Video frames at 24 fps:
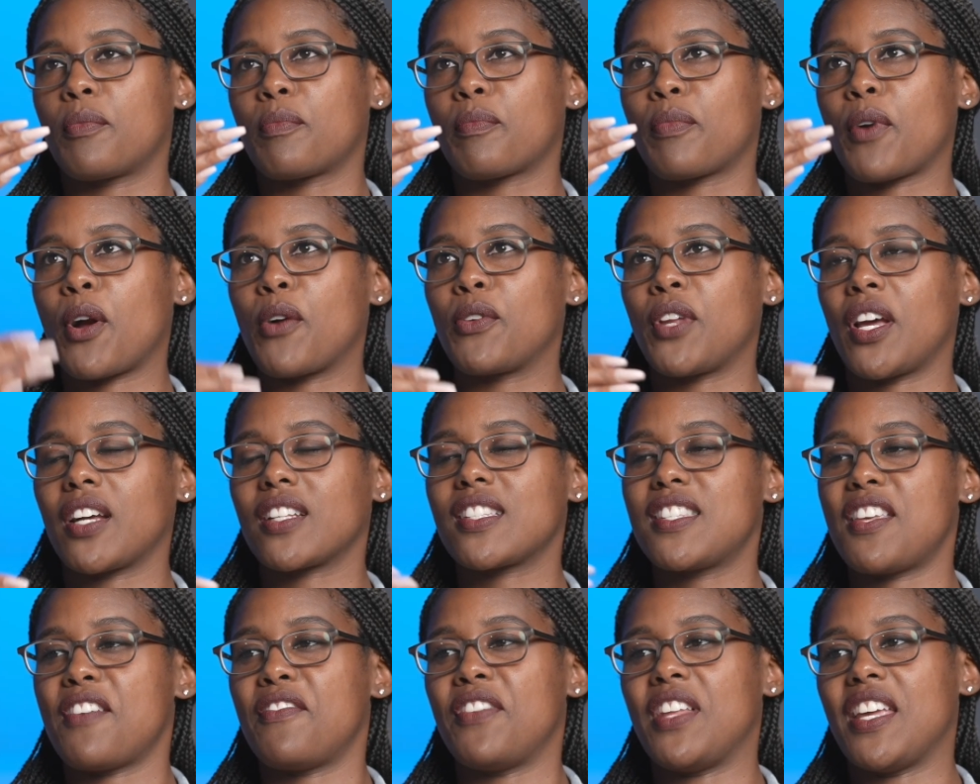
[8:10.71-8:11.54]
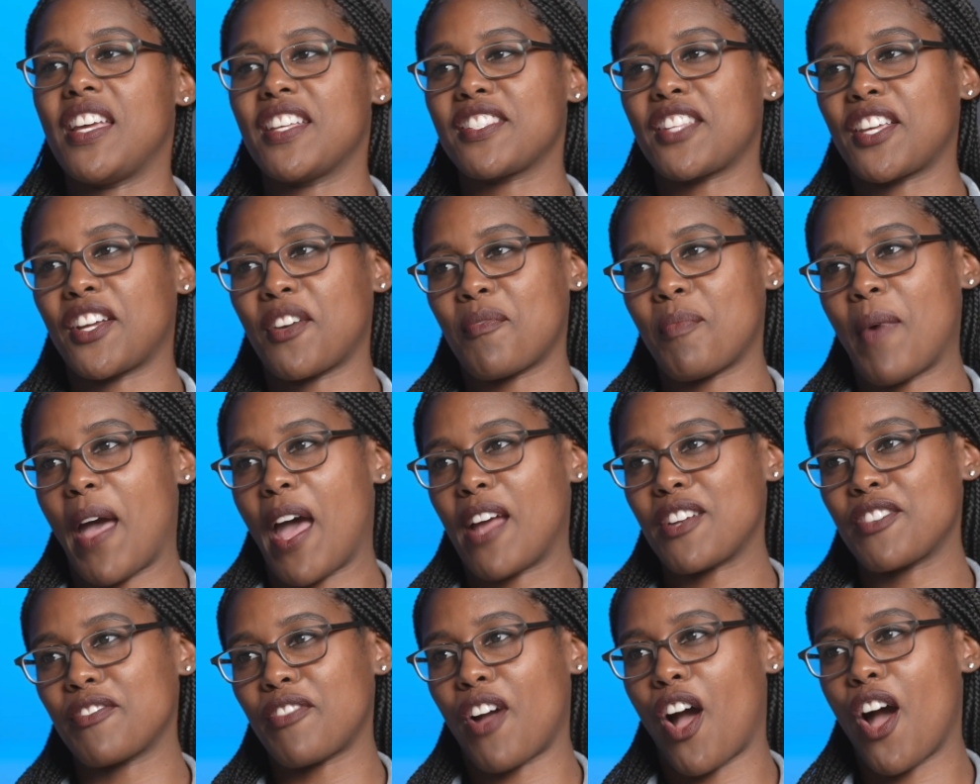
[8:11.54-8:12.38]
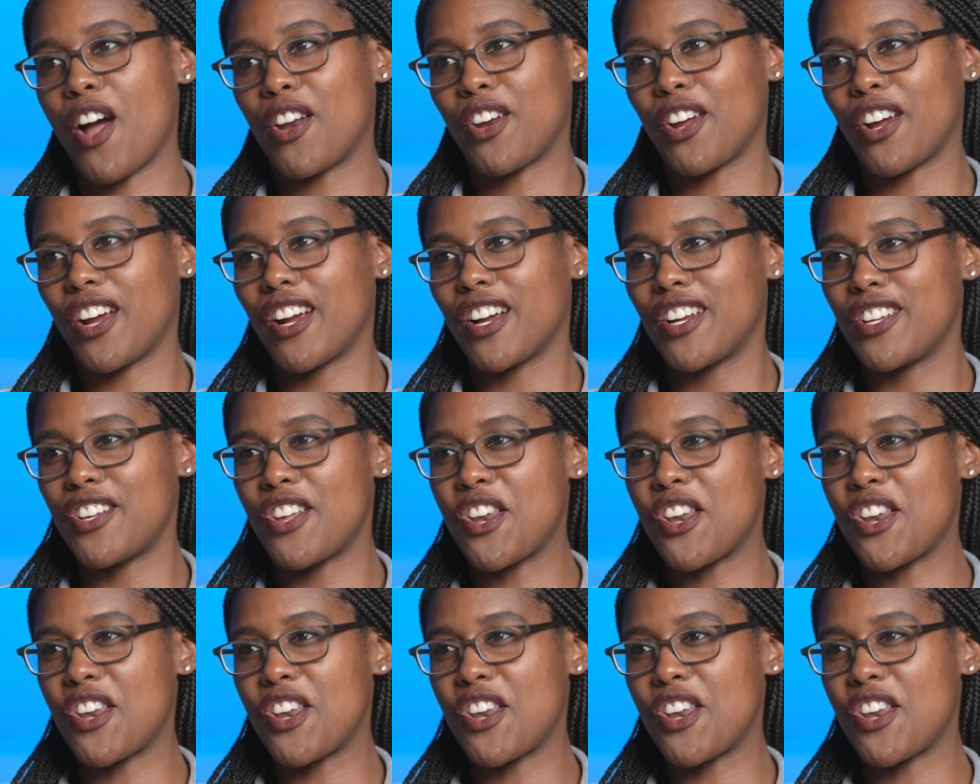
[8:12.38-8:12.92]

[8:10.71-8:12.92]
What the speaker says: productivity as like a badge of honor.